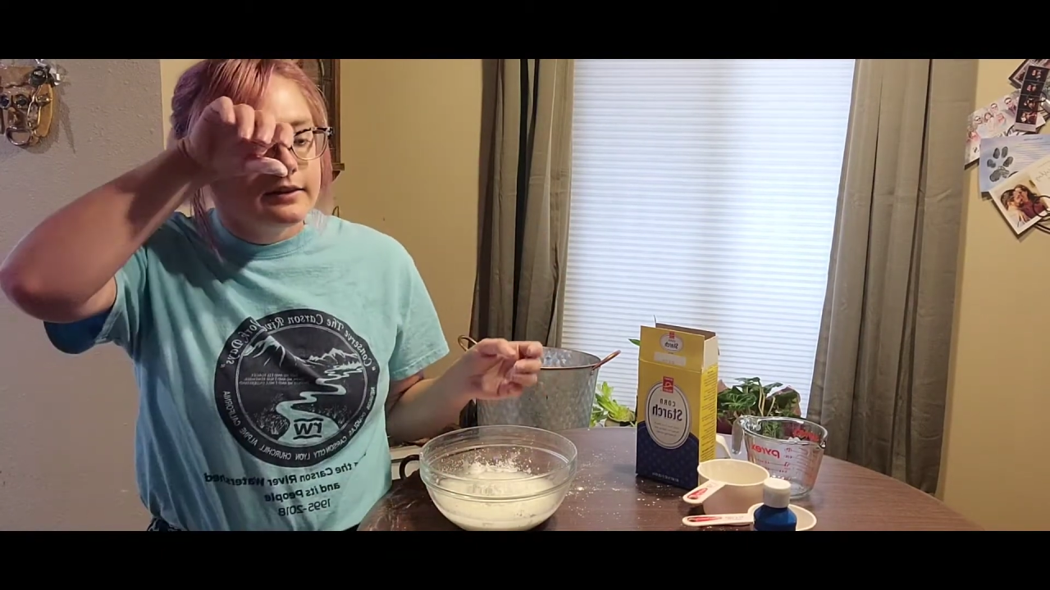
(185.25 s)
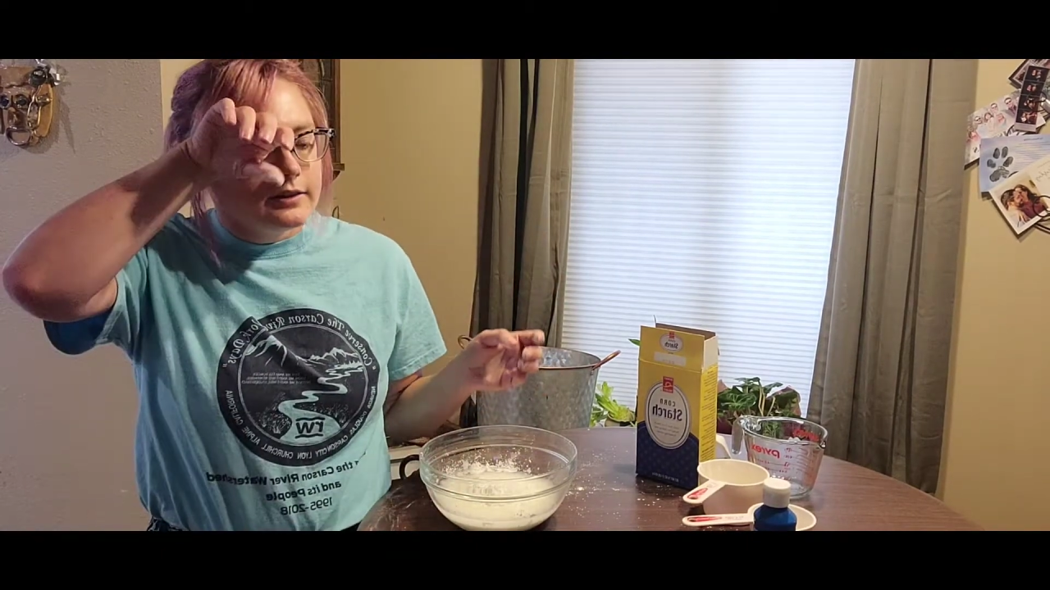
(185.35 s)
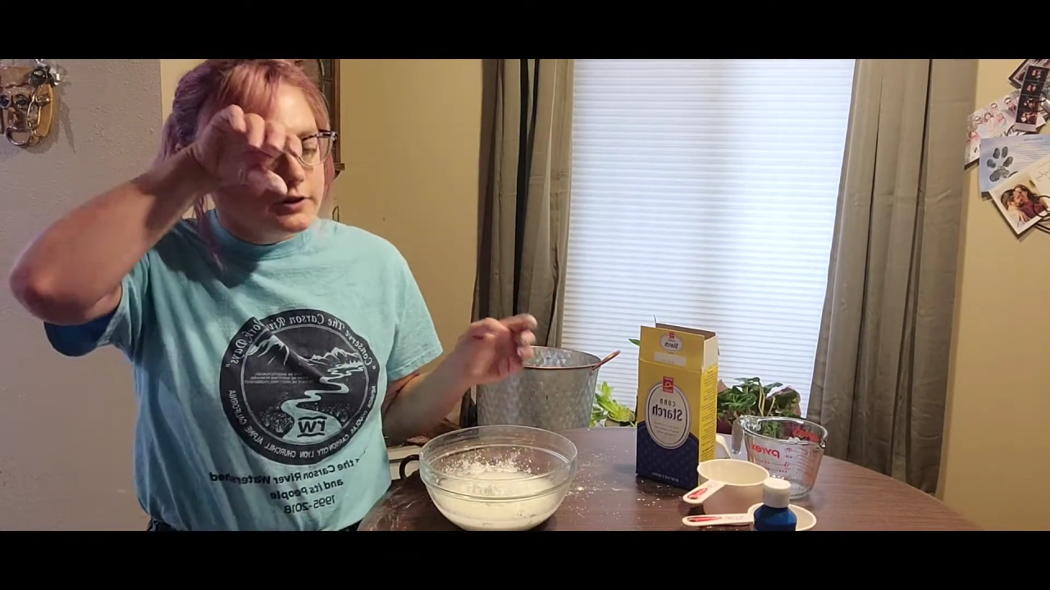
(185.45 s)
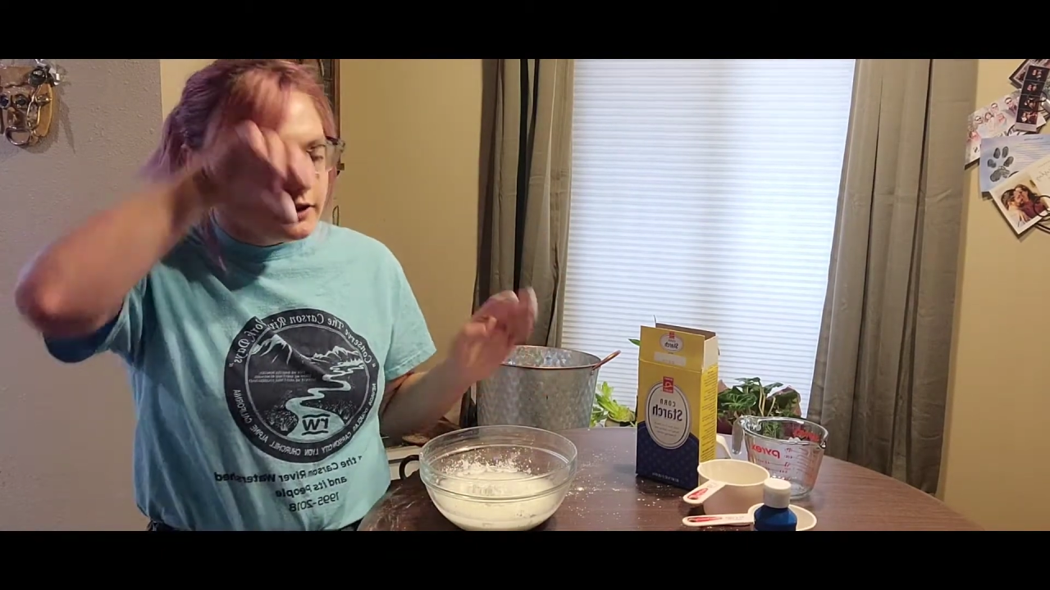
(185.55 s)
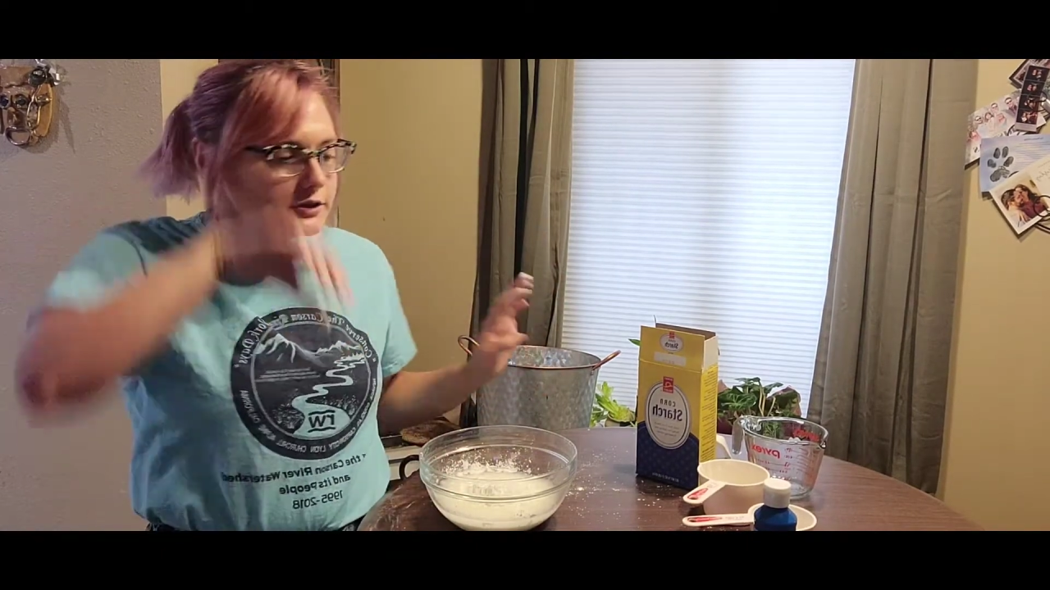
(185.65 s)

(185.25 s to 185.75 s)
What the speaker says: there's no